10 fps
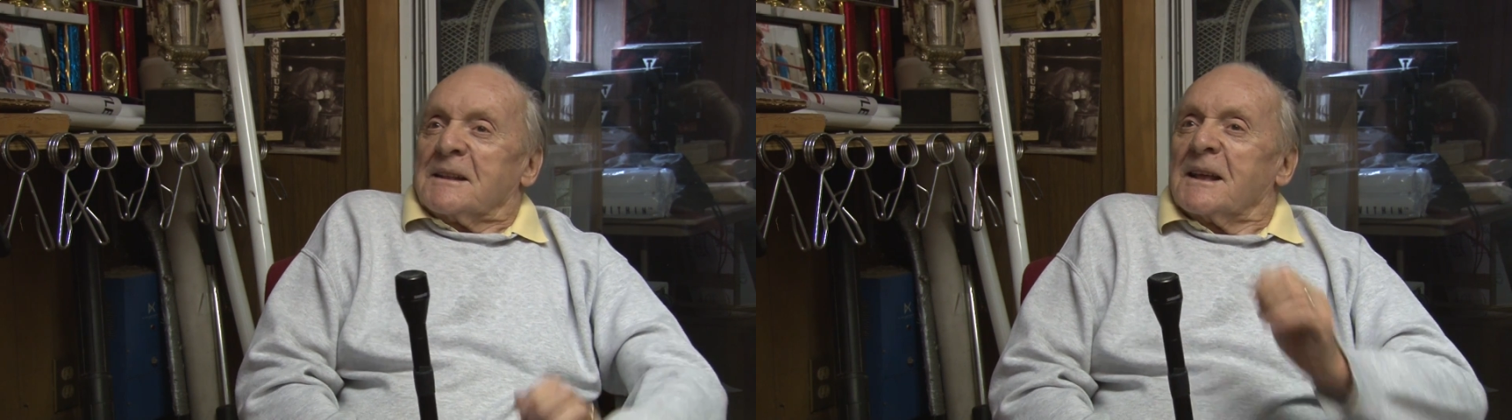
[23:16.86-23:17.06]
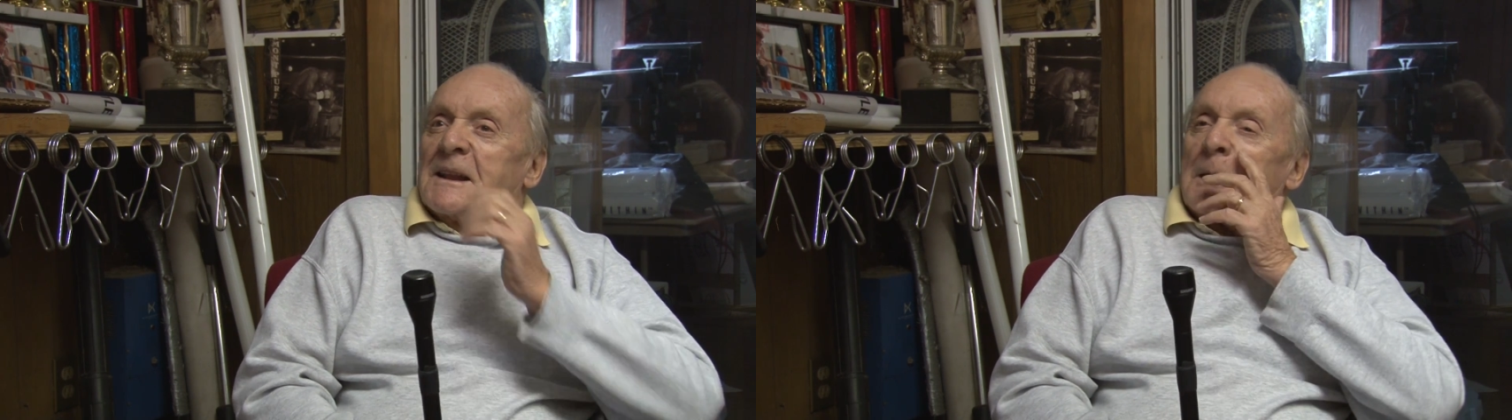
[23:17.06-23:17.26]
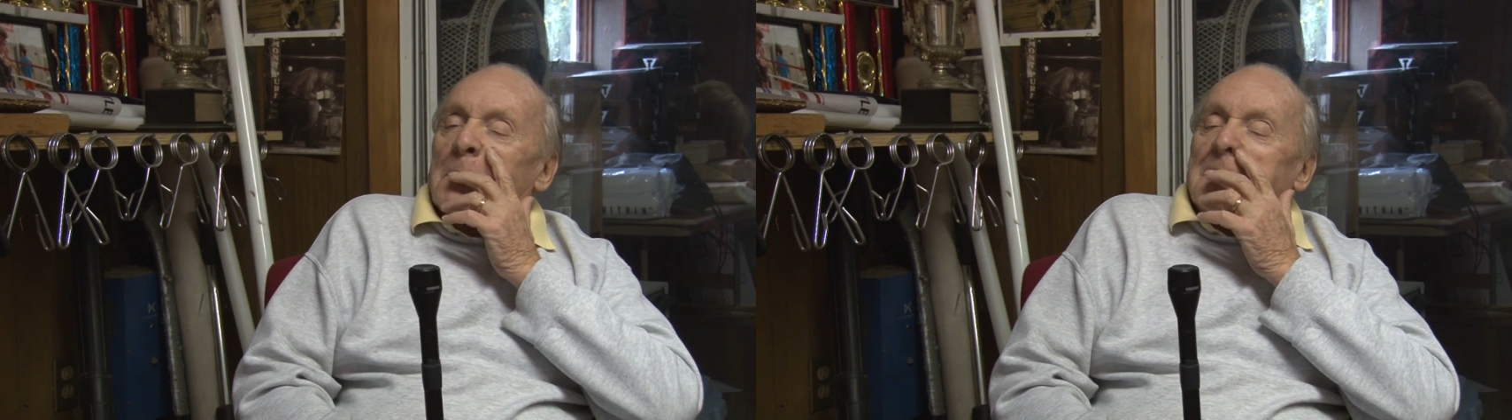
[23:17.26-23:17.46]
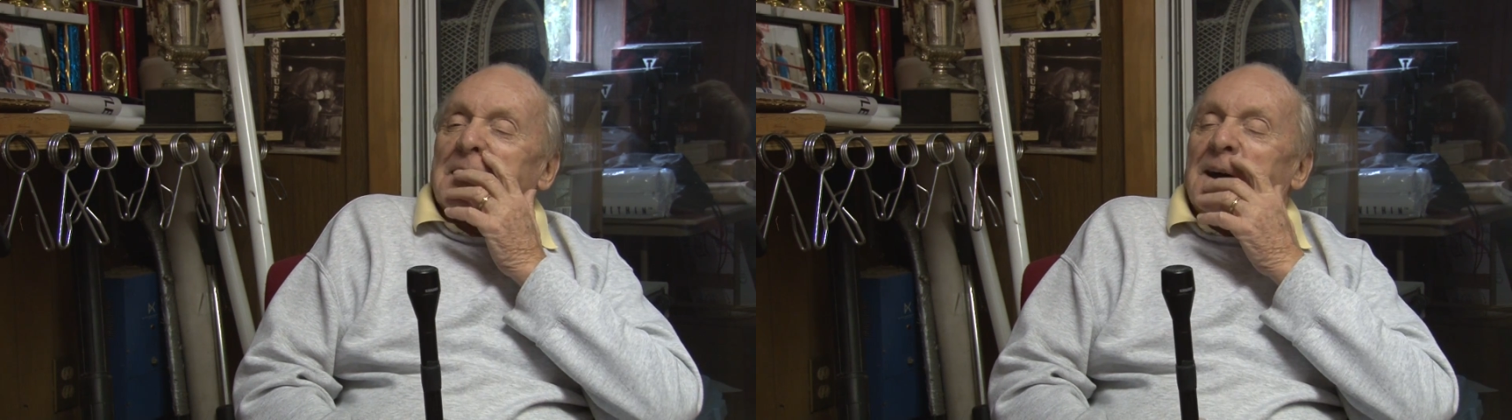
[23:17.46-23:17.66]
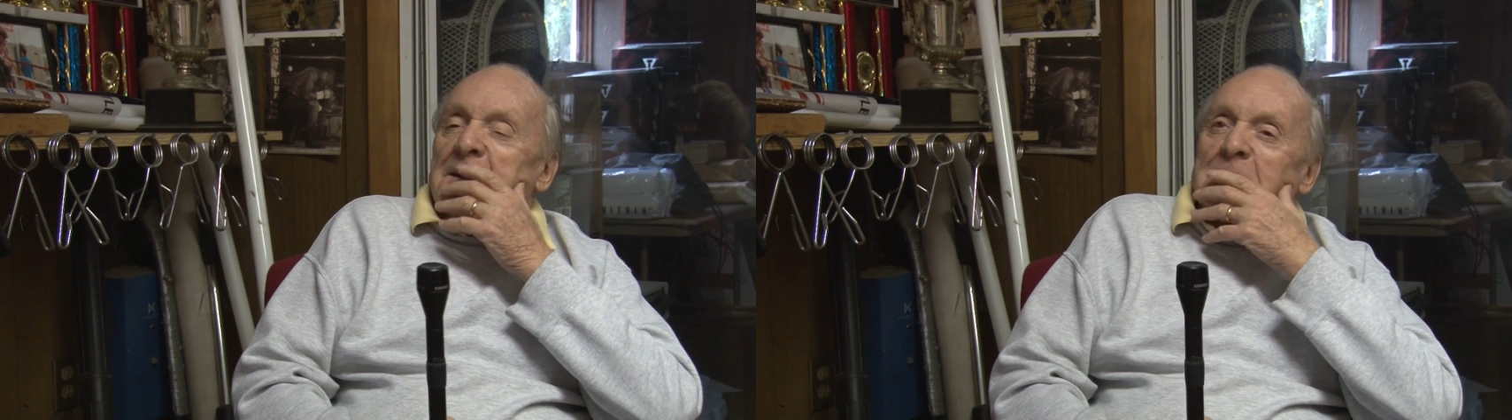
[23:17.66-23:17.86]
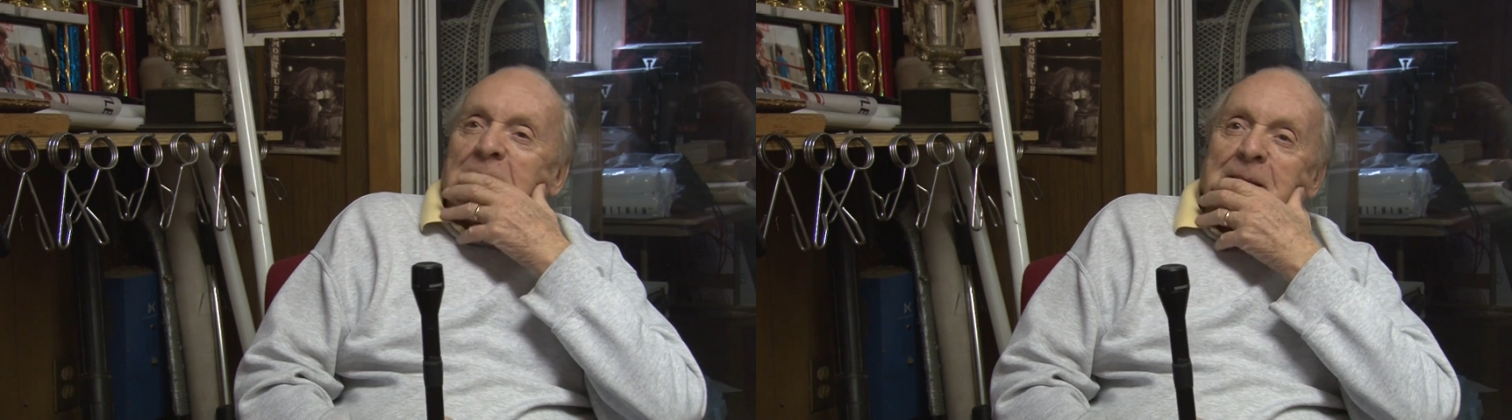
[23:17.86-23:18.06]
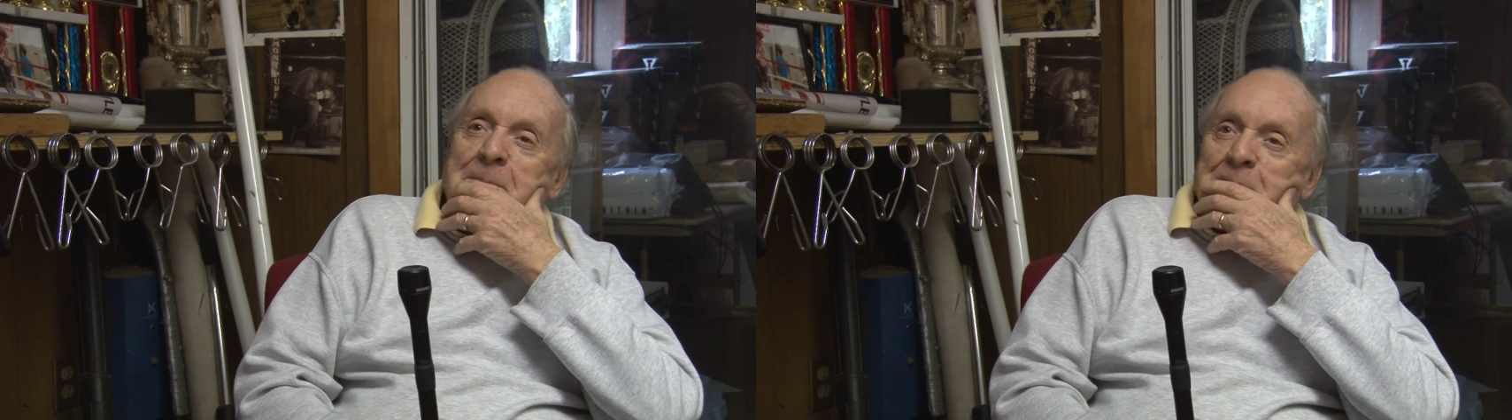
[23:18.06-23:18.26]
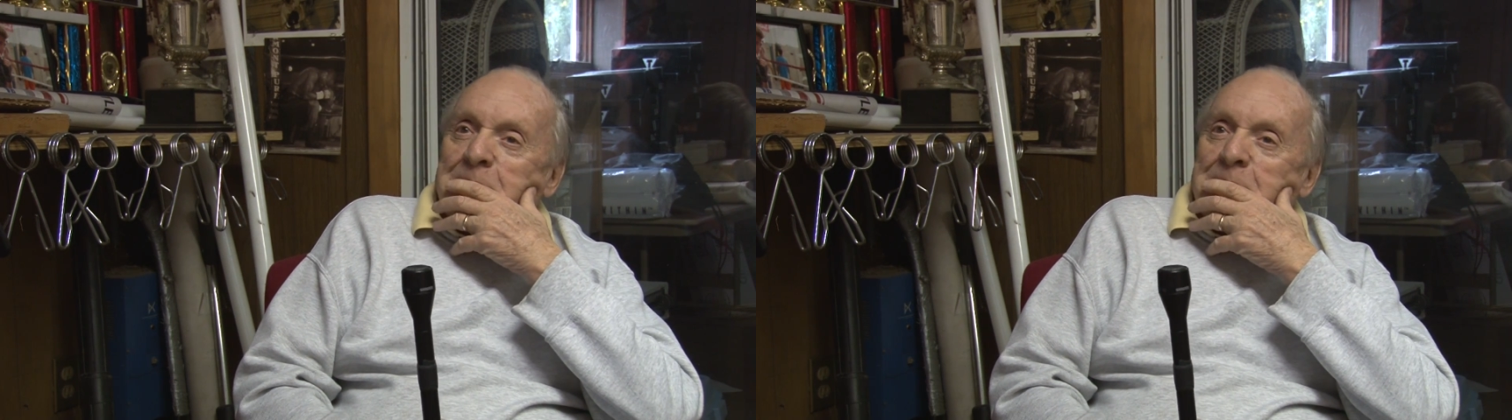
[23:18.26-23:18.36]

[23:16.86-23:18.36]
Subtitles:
Then I went down to,